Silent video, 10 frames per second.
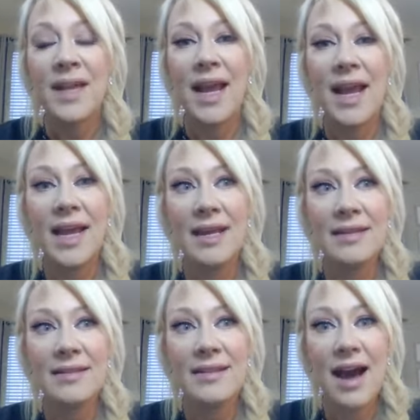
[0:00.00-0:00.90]

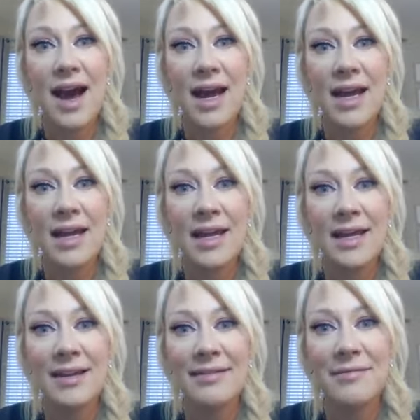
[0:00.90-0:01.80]
And
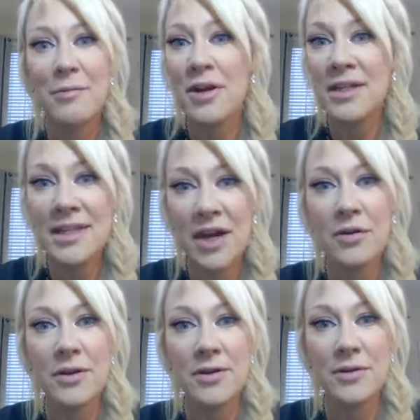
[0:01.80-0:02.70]
I wanted to
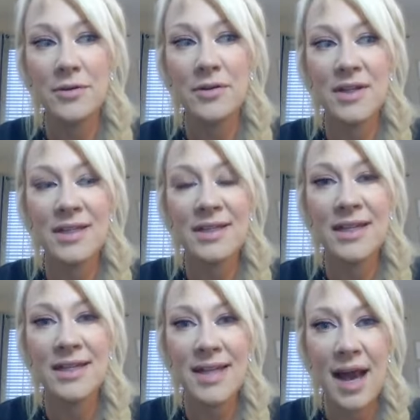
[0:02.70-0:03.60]
tell you, this is
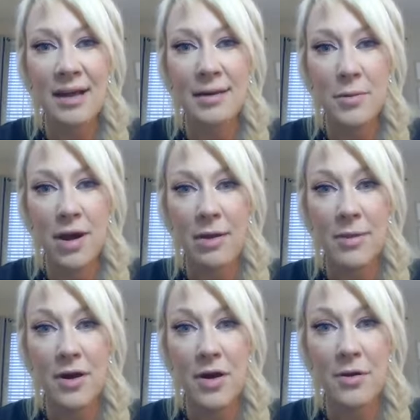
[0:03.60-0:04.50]
exactly why
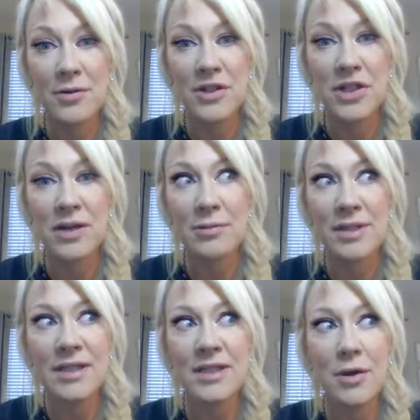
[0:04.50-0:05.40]
I'm a coach. It
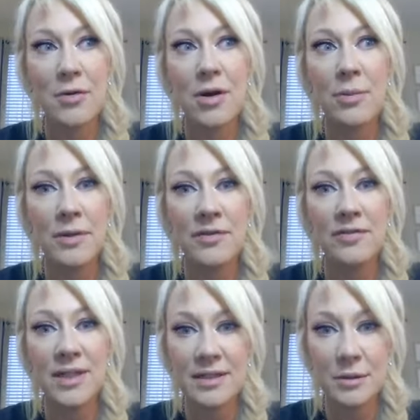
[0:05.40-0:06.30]
was so
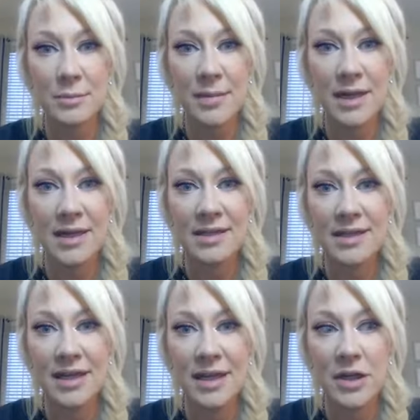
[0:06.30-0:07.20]
uplifting to me
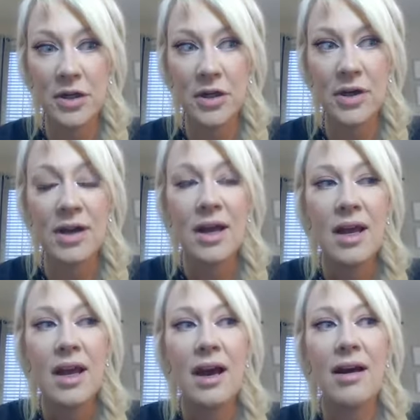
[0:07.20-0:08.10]
to hear
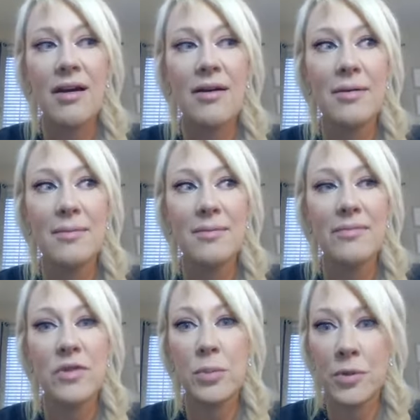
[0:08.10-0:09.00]

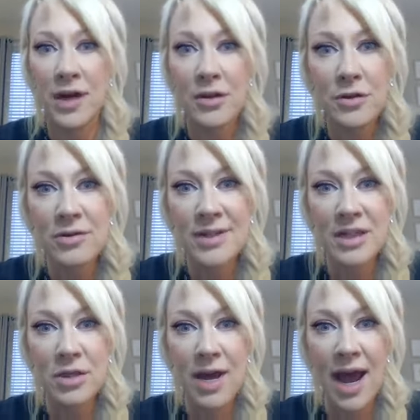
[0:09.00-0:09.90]
the breakthroughs
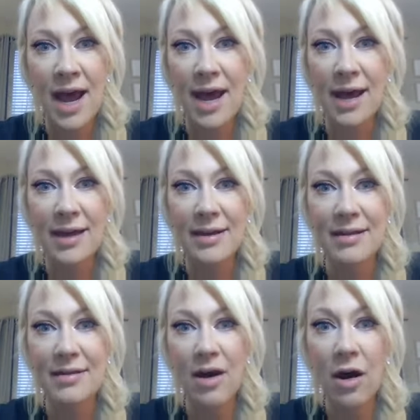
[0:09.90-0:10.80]
that you had,
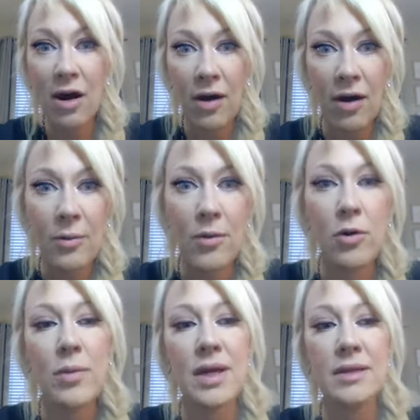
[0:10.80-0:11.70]
the aha
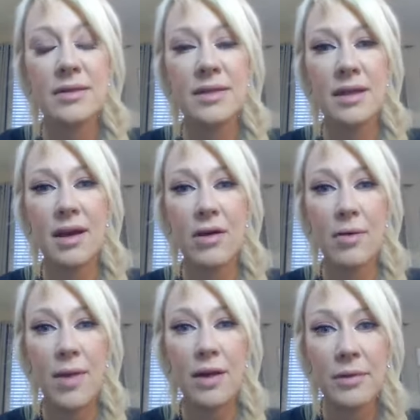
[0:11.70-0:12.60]
moments.
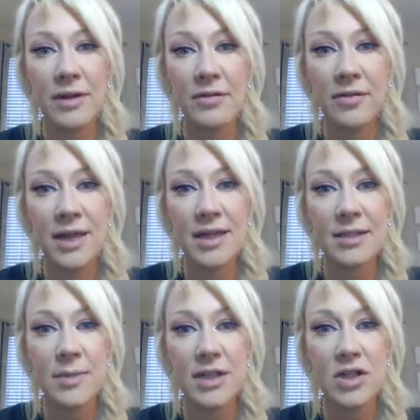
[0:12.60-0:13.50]
I really feel like
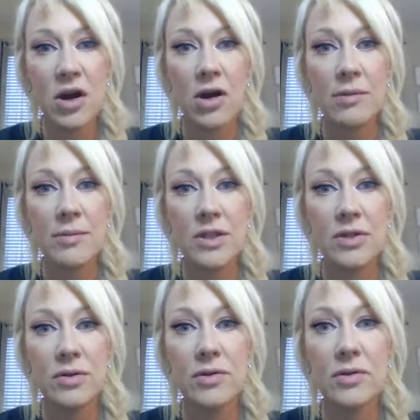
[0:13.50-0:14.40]
it's my job
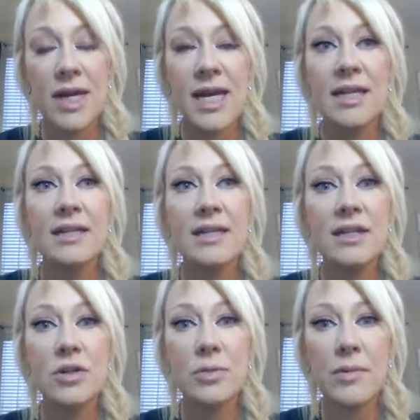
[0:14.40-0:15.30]
to
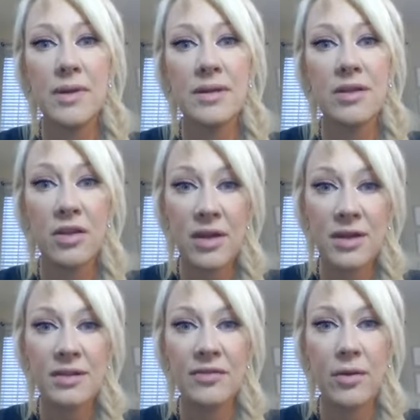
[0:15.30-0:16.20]
teach women to
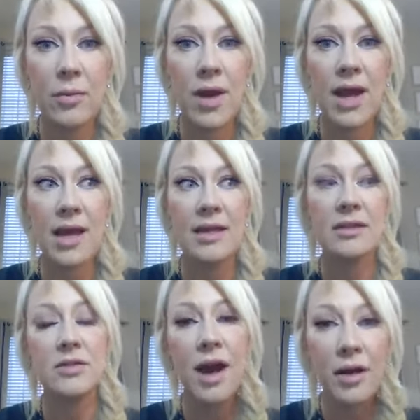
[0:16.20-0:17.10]
think a different way,
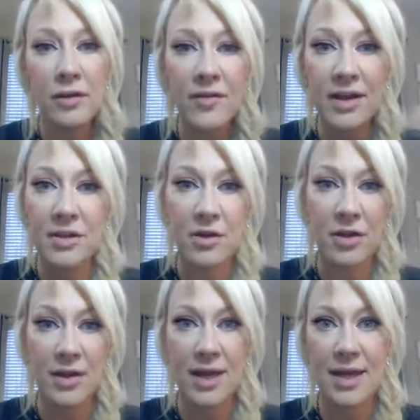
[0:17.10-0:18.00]
to elevate their
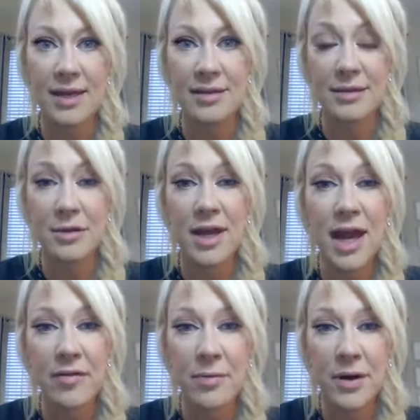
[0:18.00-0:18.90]
thinking so they
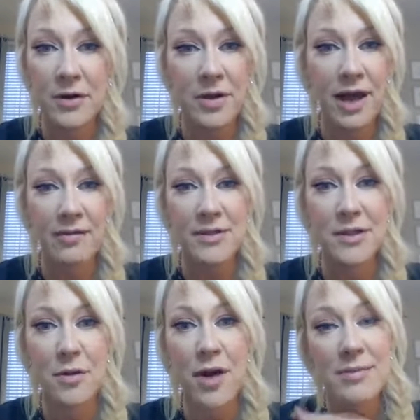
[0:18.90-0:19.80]
have a better life.
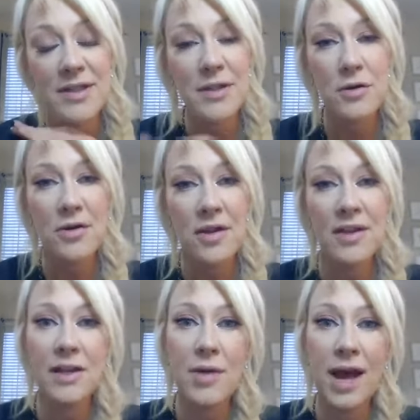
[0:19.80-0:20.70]
So I'm so glad
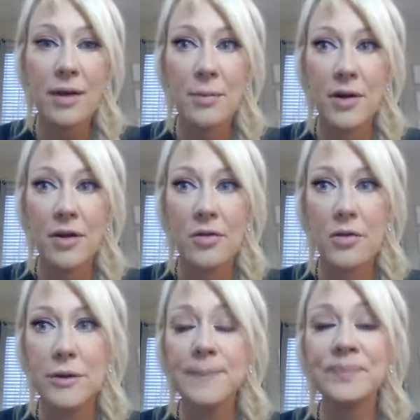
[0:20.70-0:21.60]
that you had a
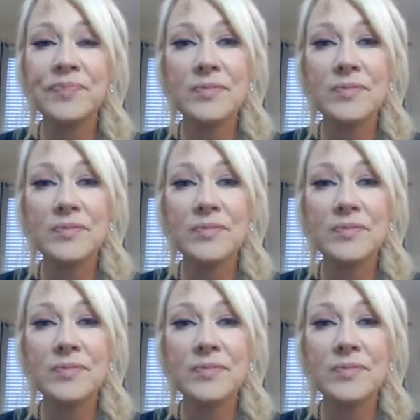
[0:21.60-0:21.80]
breakthrough.